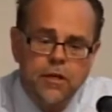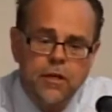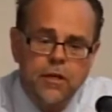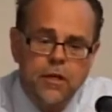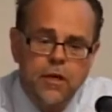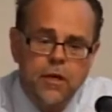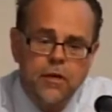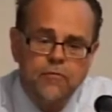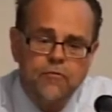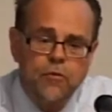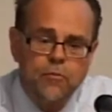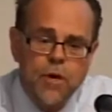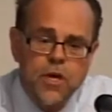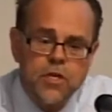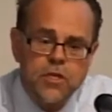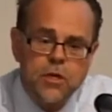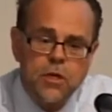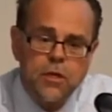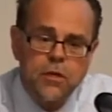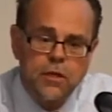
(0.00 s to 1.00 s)
the
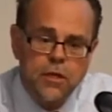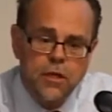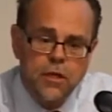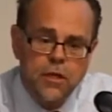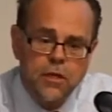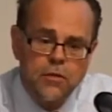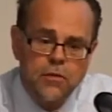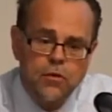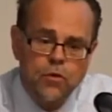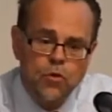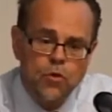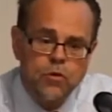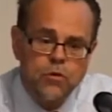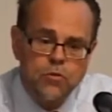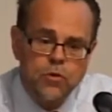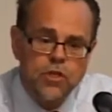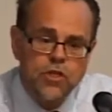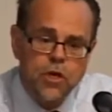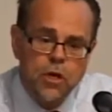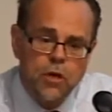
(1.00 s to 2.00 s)
information, the
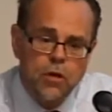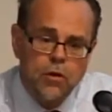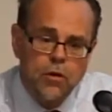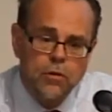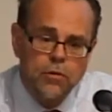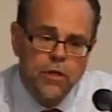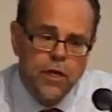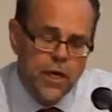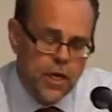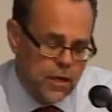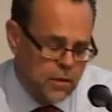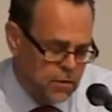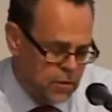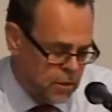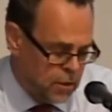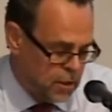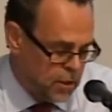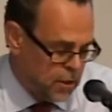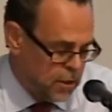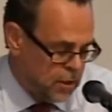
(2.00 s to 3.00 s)
tools which are there.
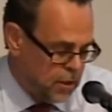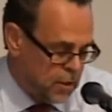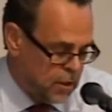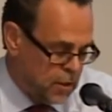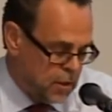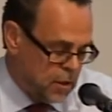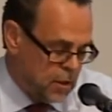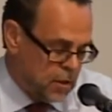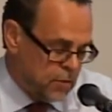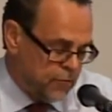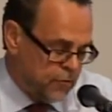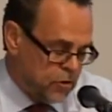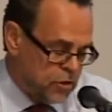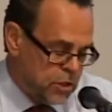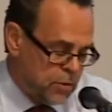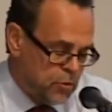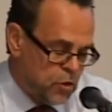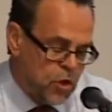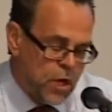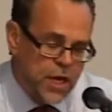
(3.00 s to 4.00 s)

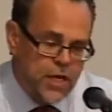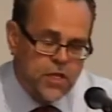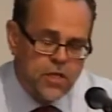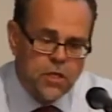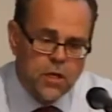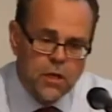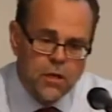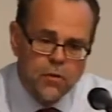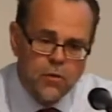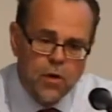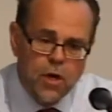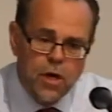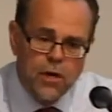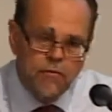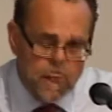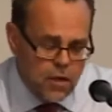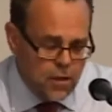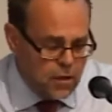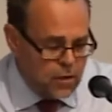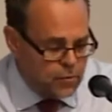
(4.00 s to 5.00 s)
For simulation, have
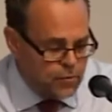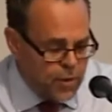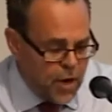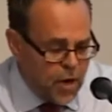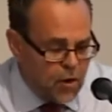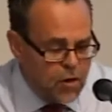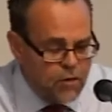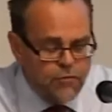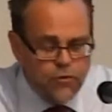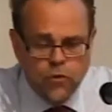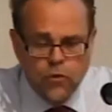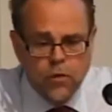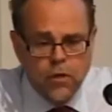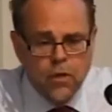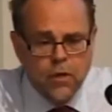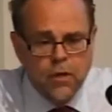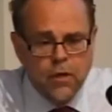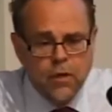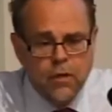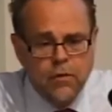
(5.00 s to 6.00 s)

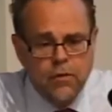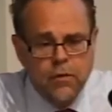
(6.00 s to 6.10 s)
powerful